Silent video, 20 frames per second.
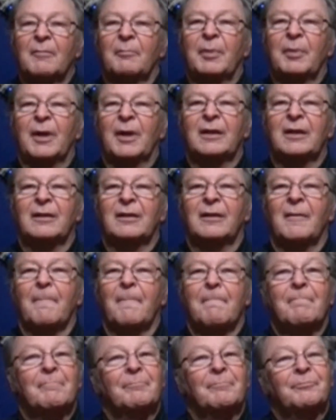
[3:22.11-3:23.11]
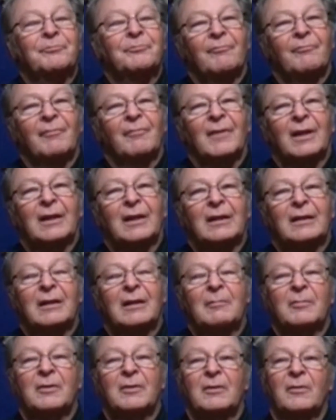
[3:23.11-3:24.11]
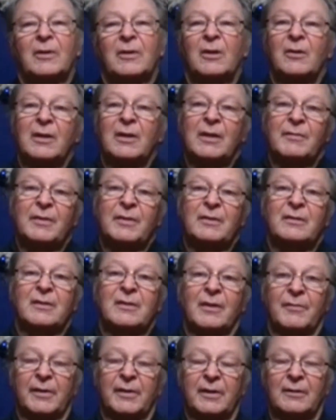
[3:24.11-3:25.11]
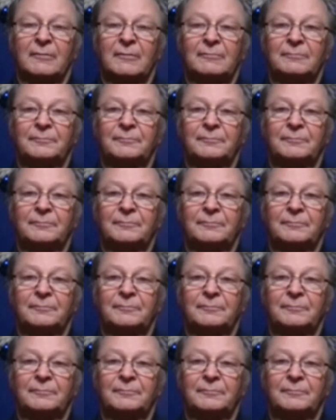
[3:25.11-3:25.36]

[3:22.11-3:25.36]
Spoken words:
But I'm only going to give it a 7.